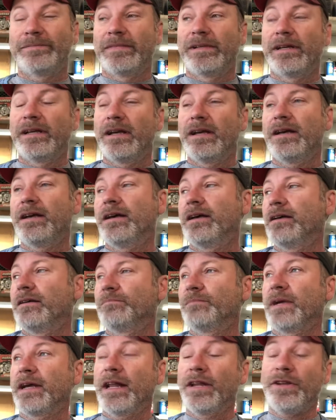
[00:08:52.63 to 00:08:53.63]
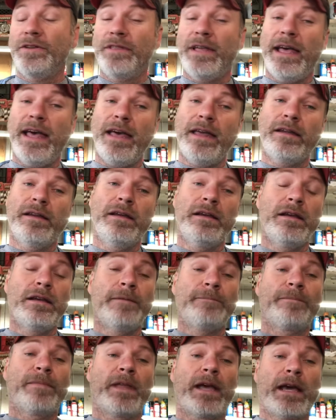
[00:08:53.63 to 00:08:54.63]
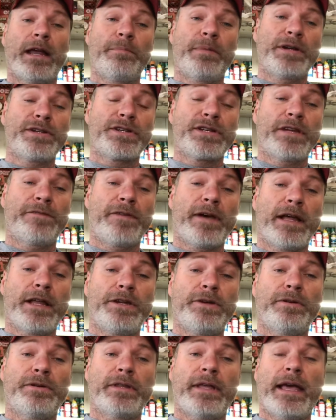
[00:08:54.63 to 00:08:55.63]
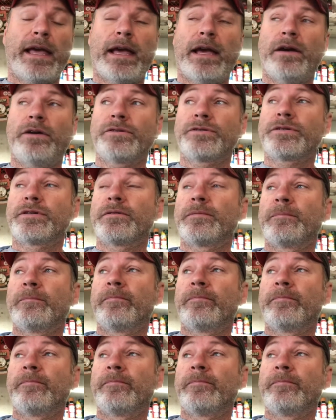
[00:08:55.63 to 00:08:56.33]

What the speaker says: I got to do that. I got a bunch of stuff I got to do on the house.